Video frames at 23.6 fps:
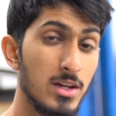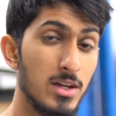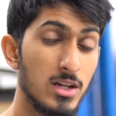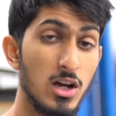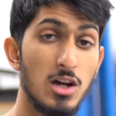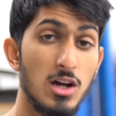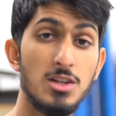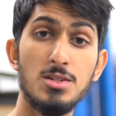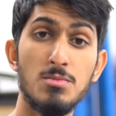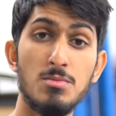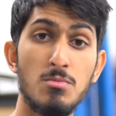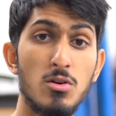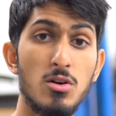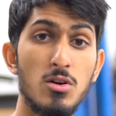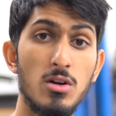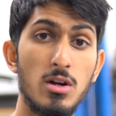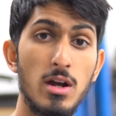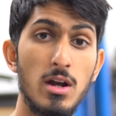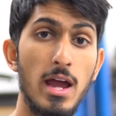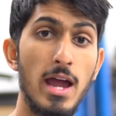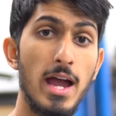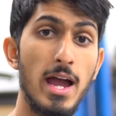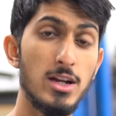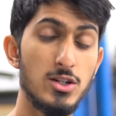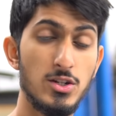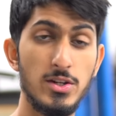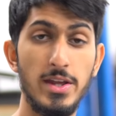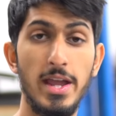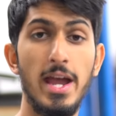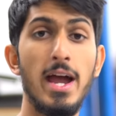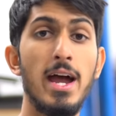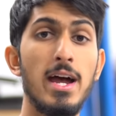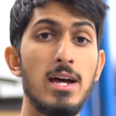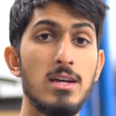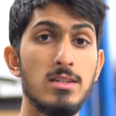The customer actually
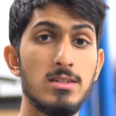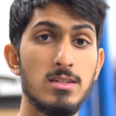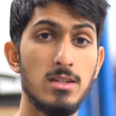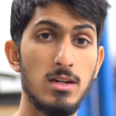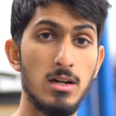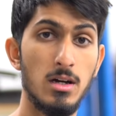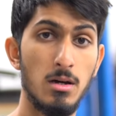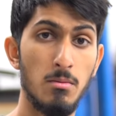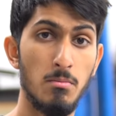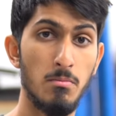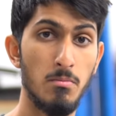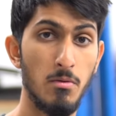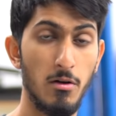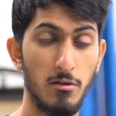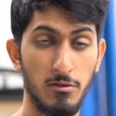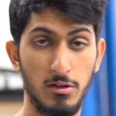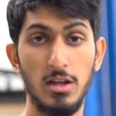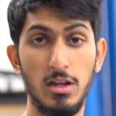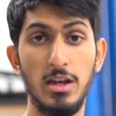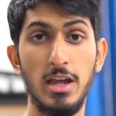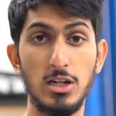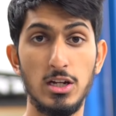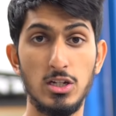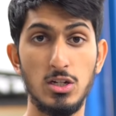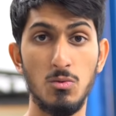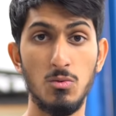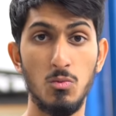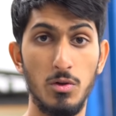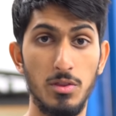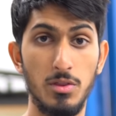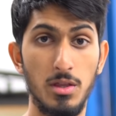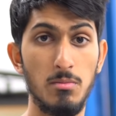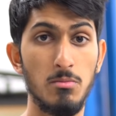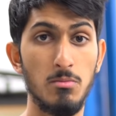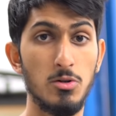has a connection
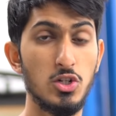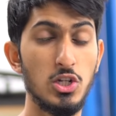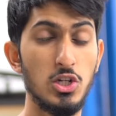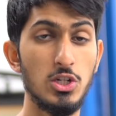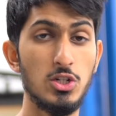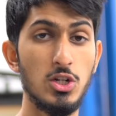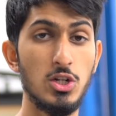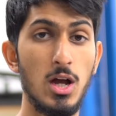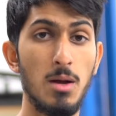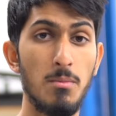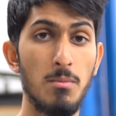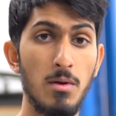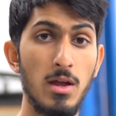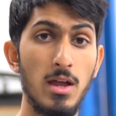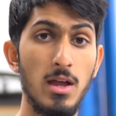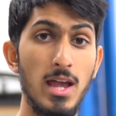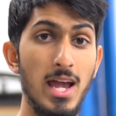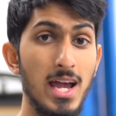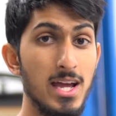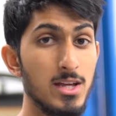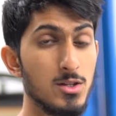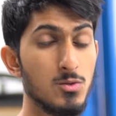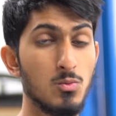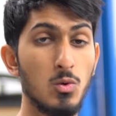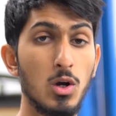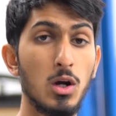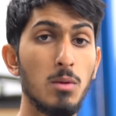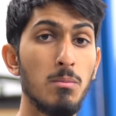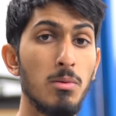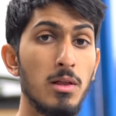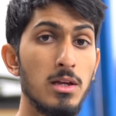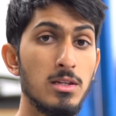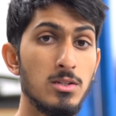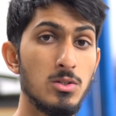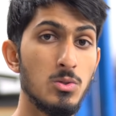with a machine shop at his
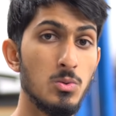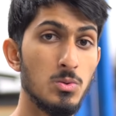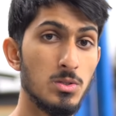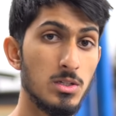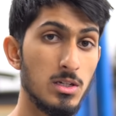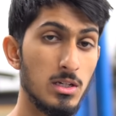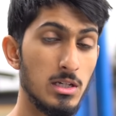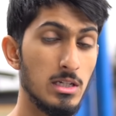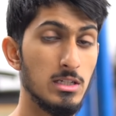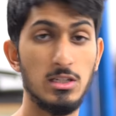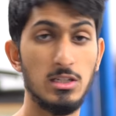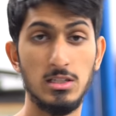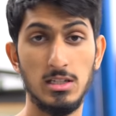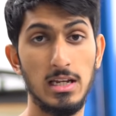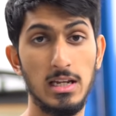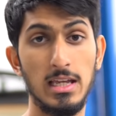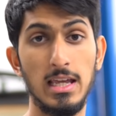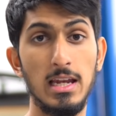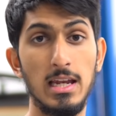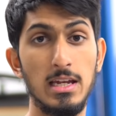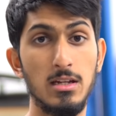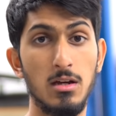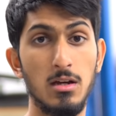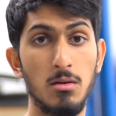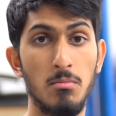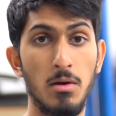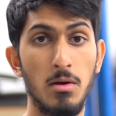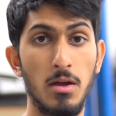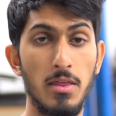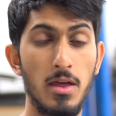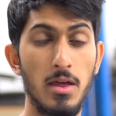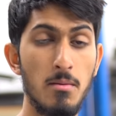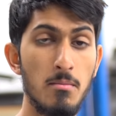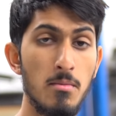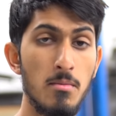workplace. He's just gonna get it done
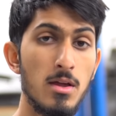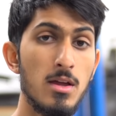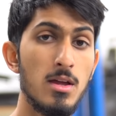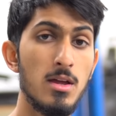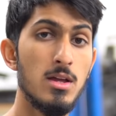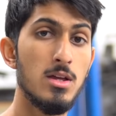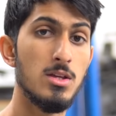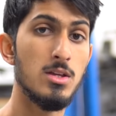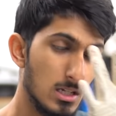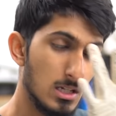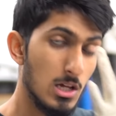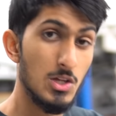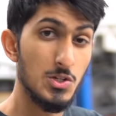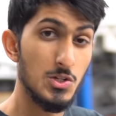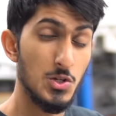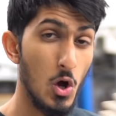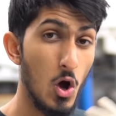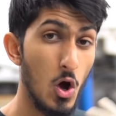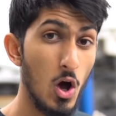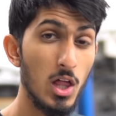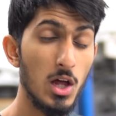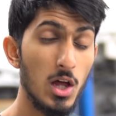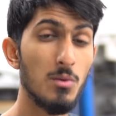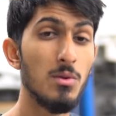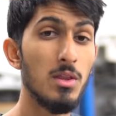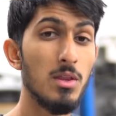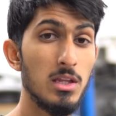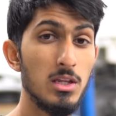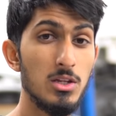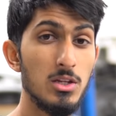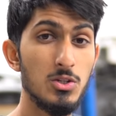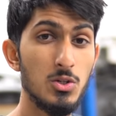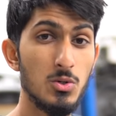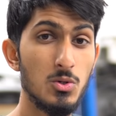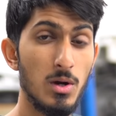by them. So all I really
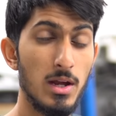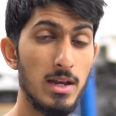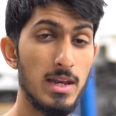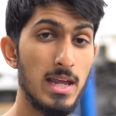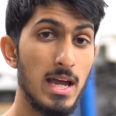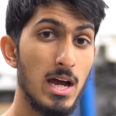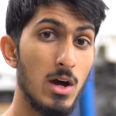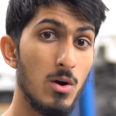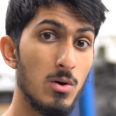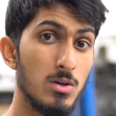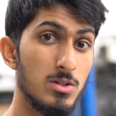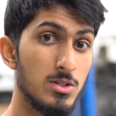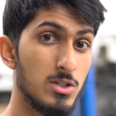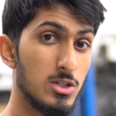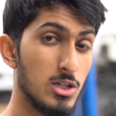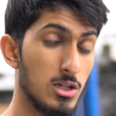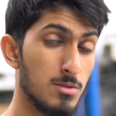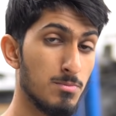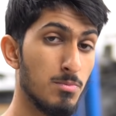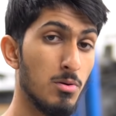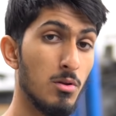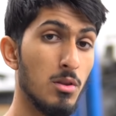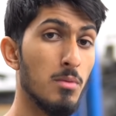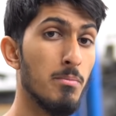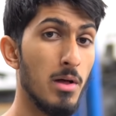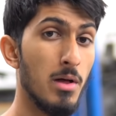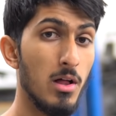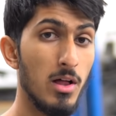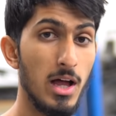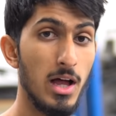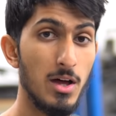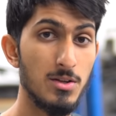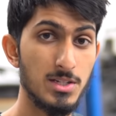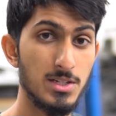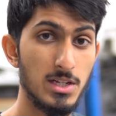need to do right now is to just pull the
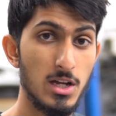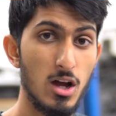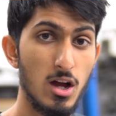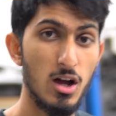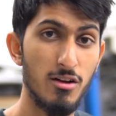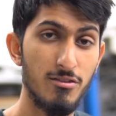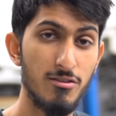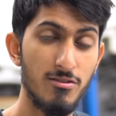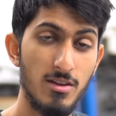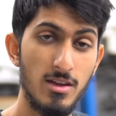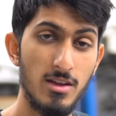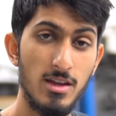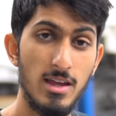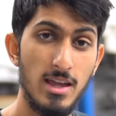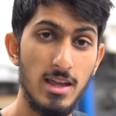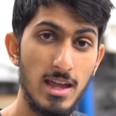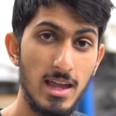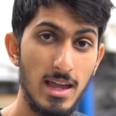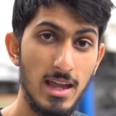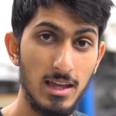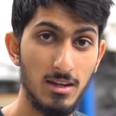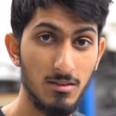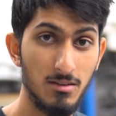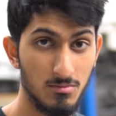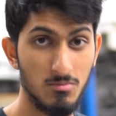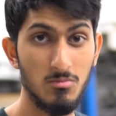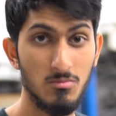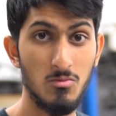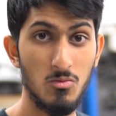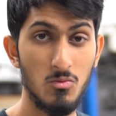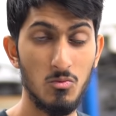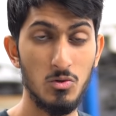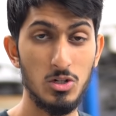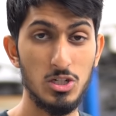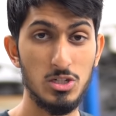bell housing off and
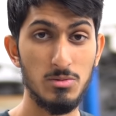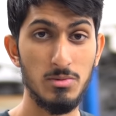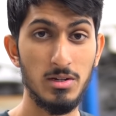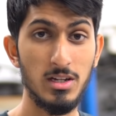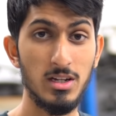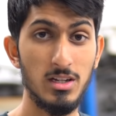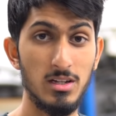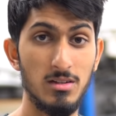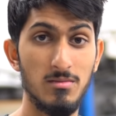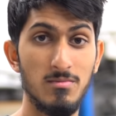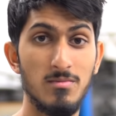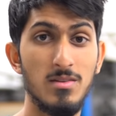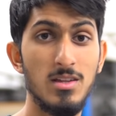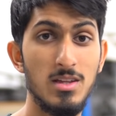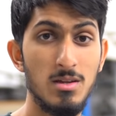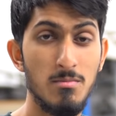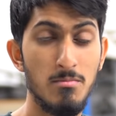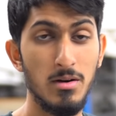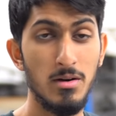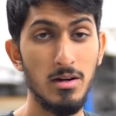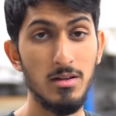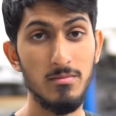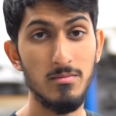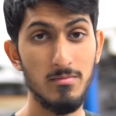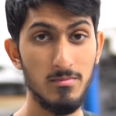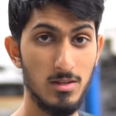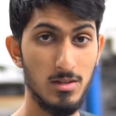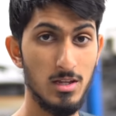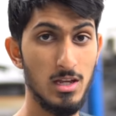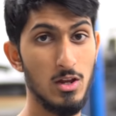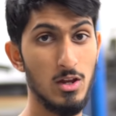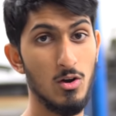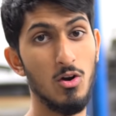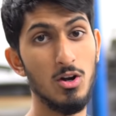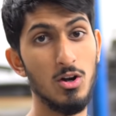we should be good. But
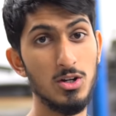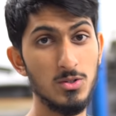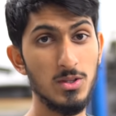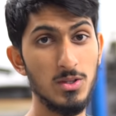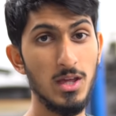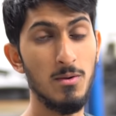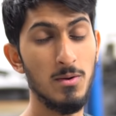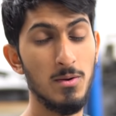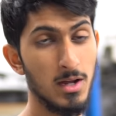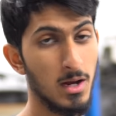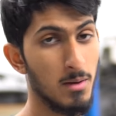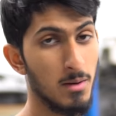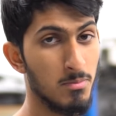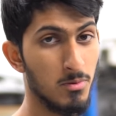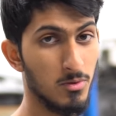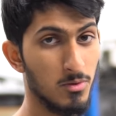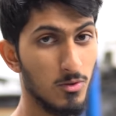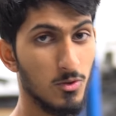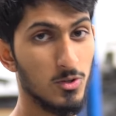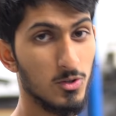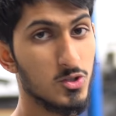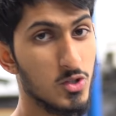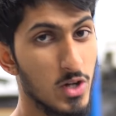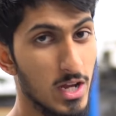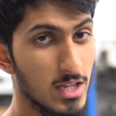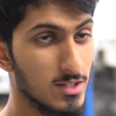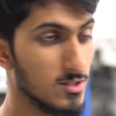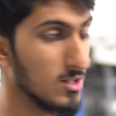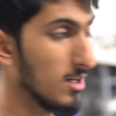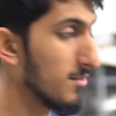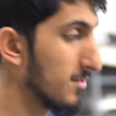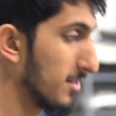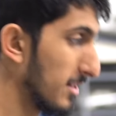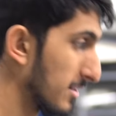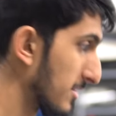in order to do that, we gotta pull the whole trans
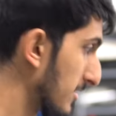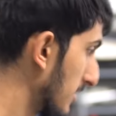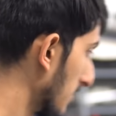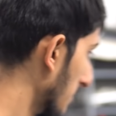off, so let's